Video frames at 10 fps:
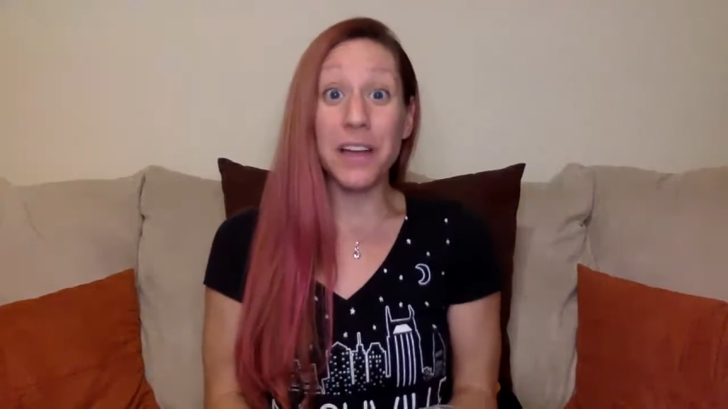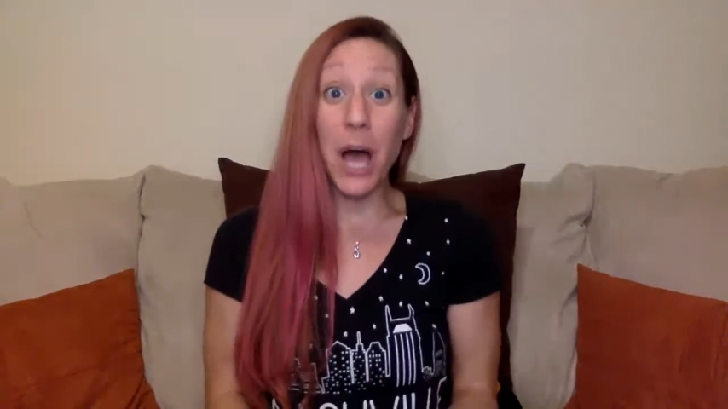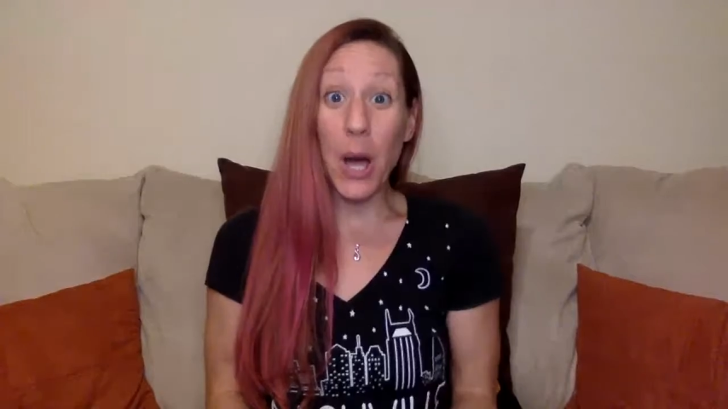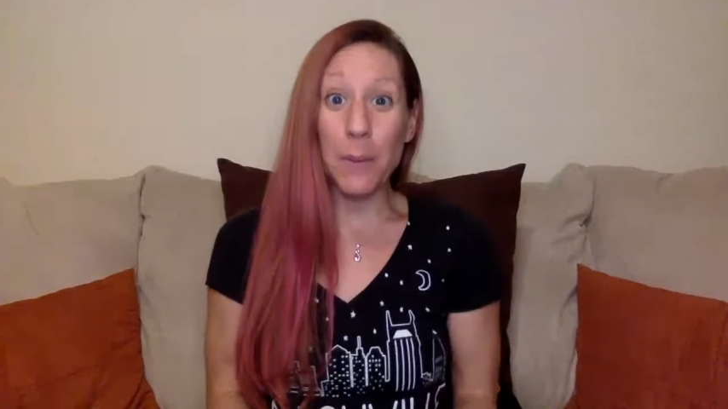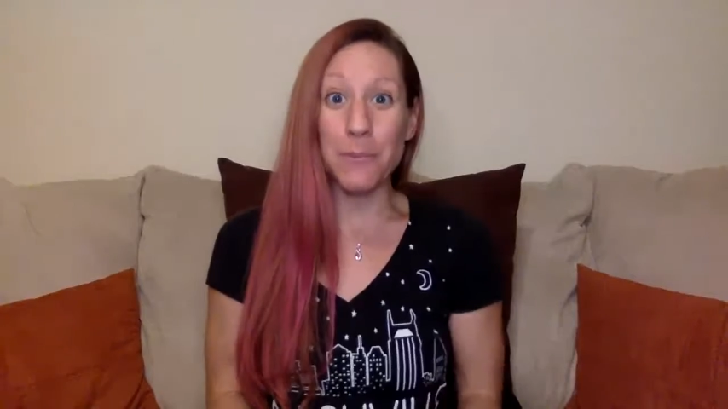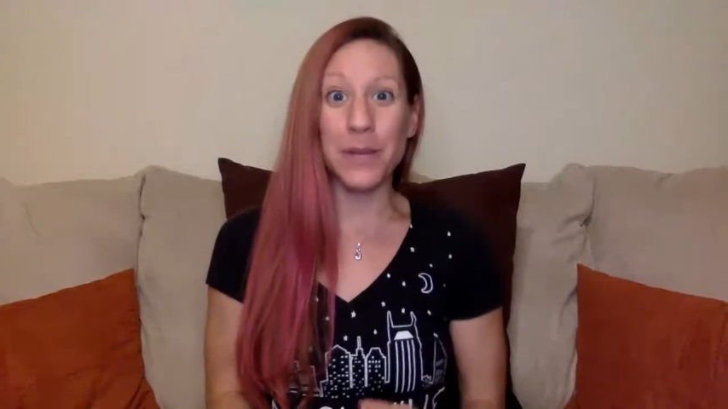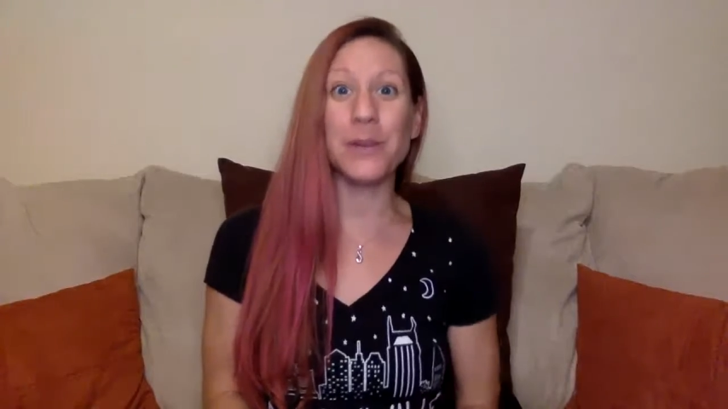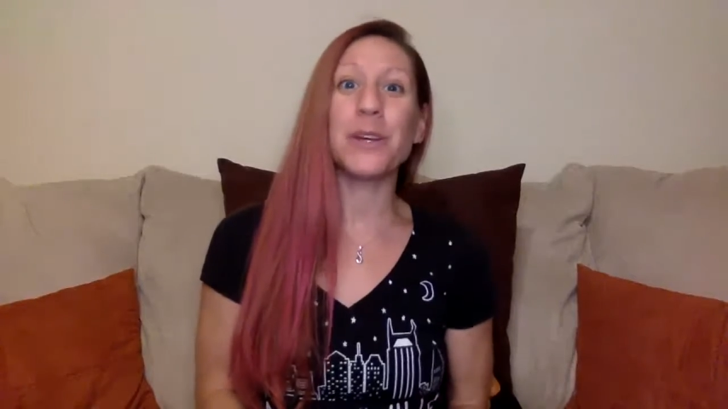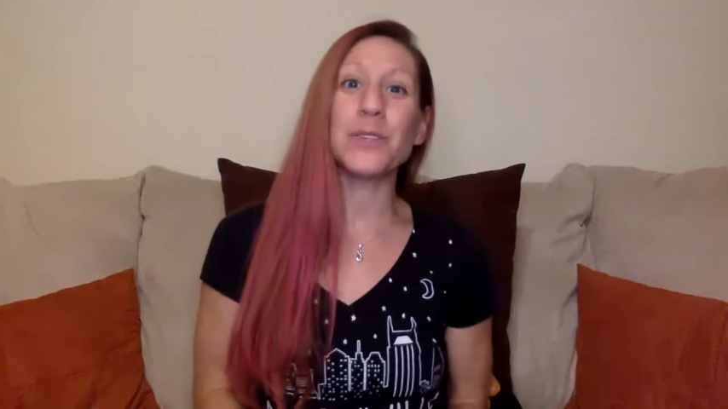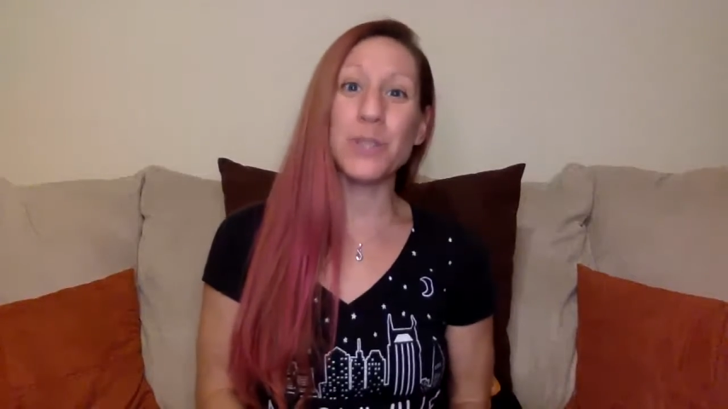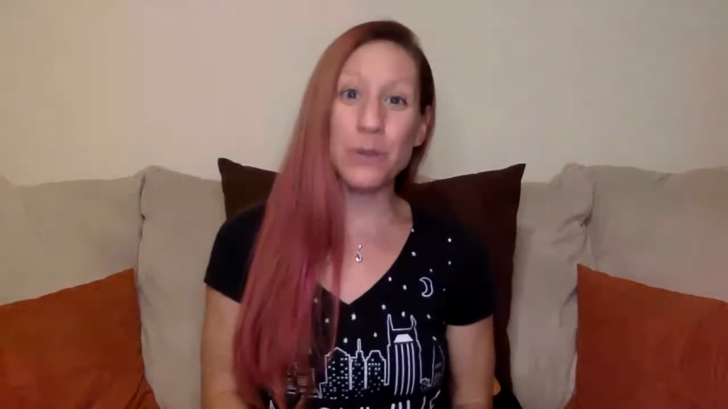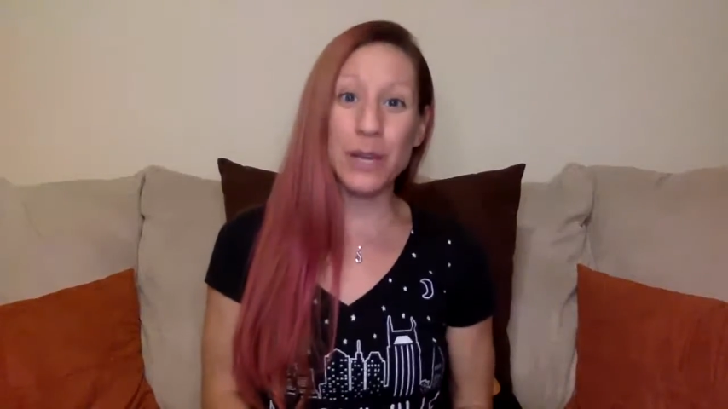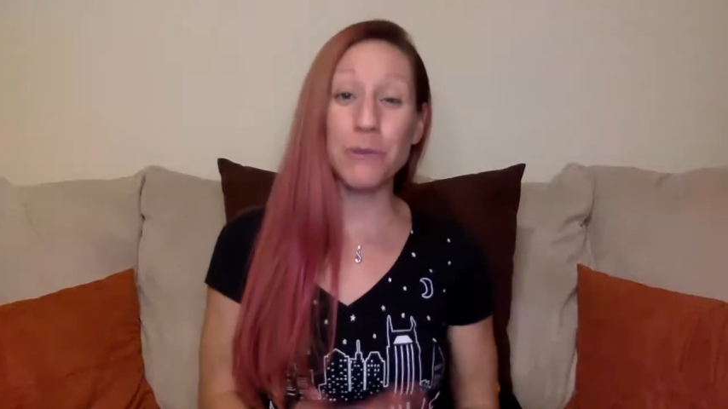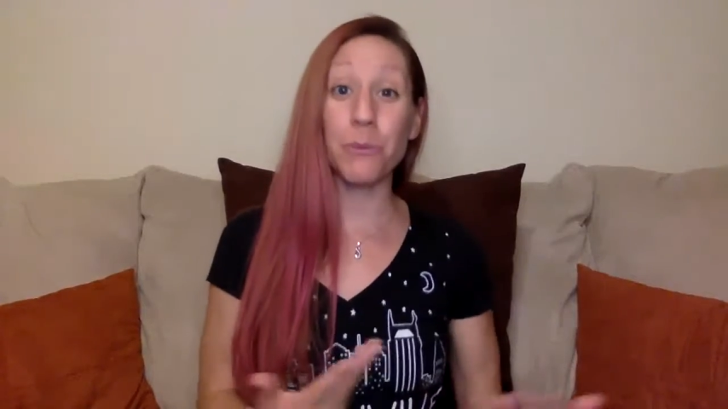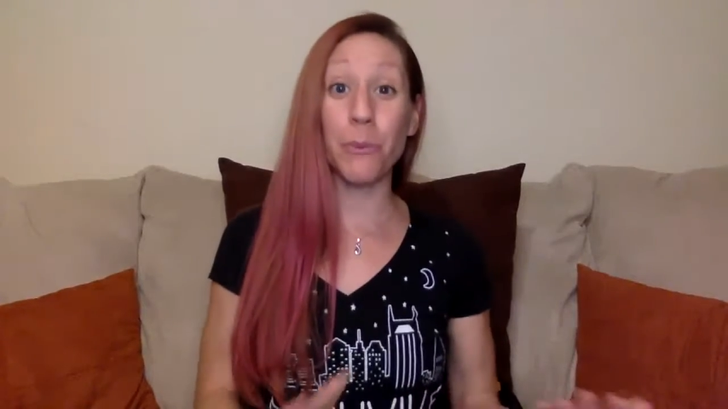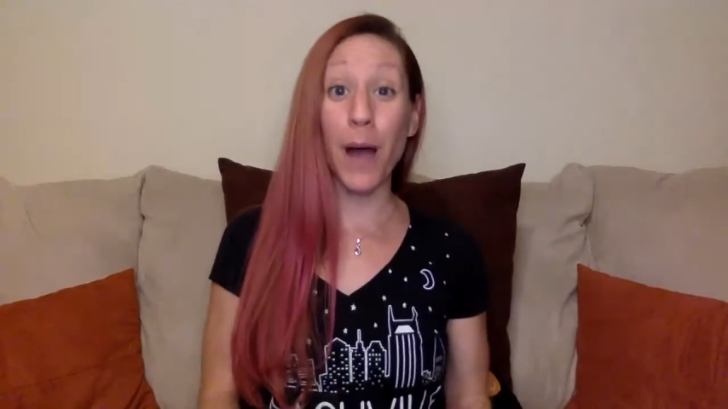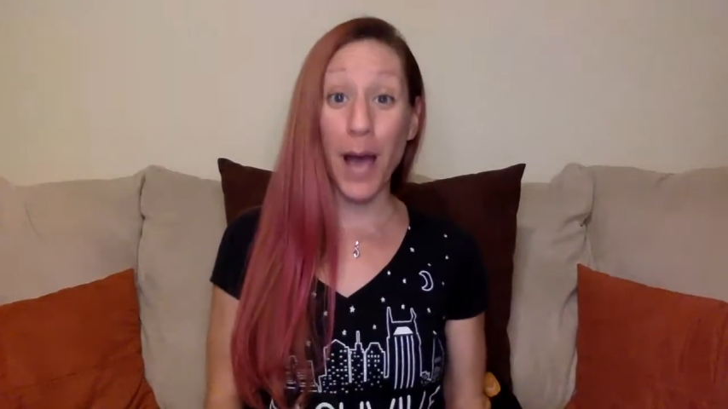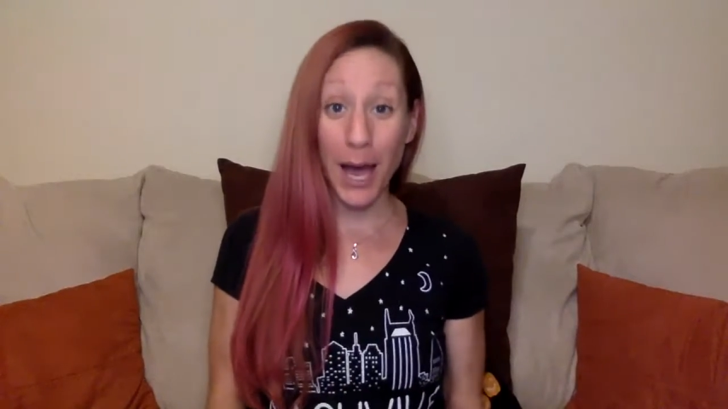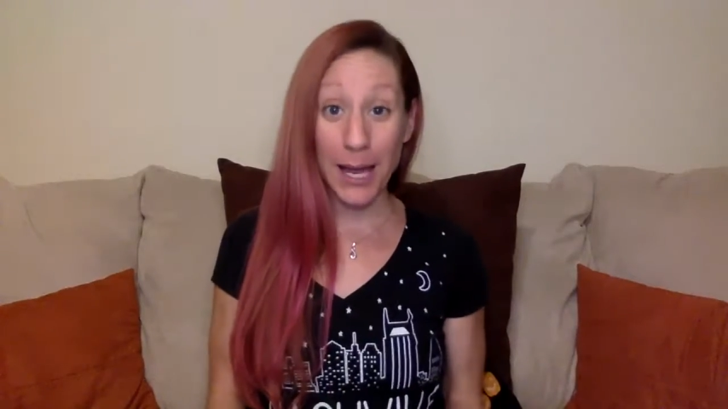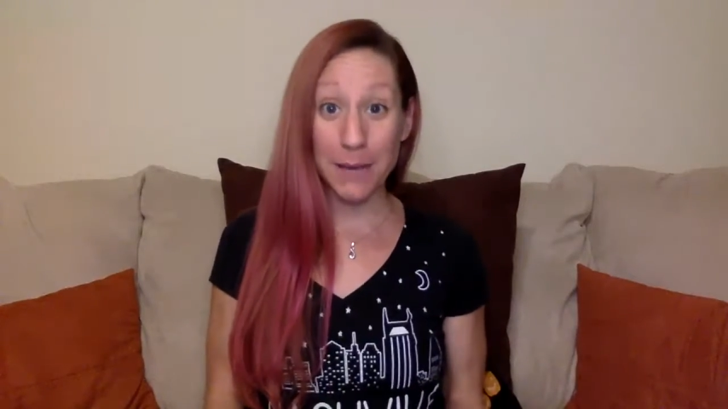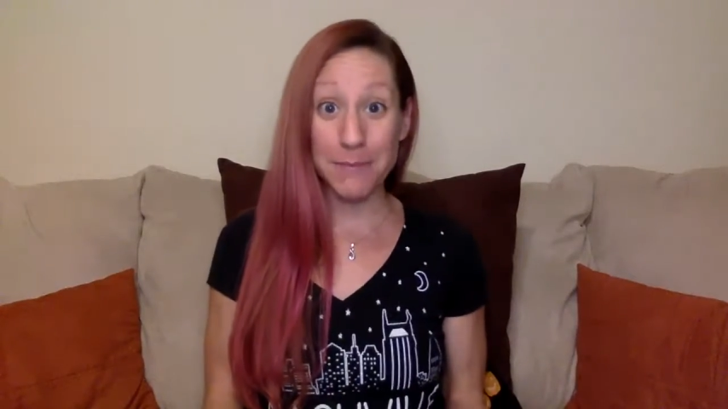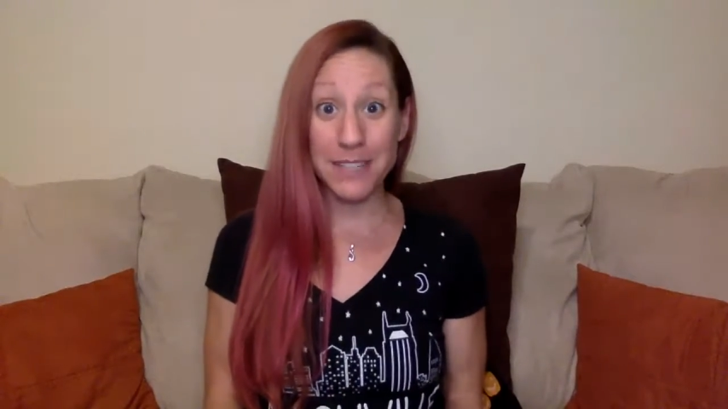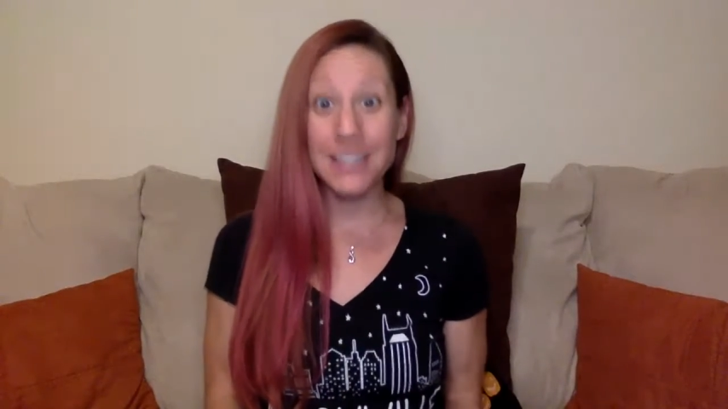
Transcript: um, so they rhyme.